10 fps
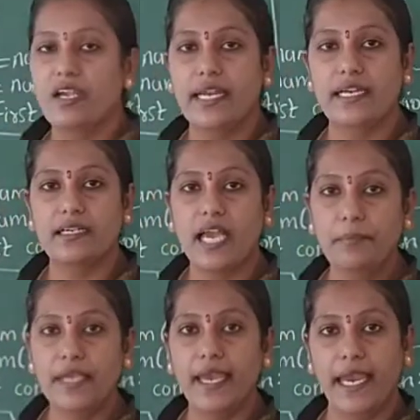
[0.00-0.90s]
data
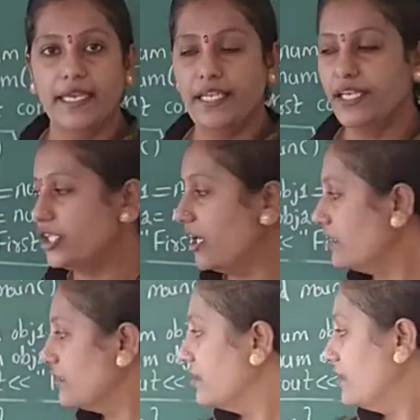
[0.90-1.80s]
type integer.
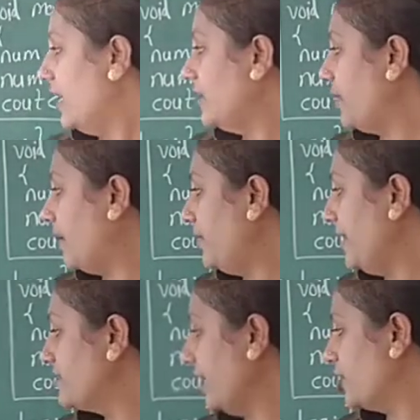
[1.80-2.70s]
In
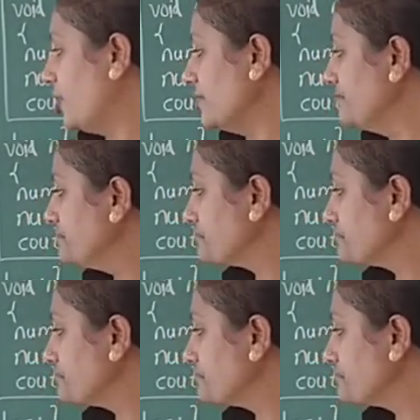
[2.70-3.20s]
public section,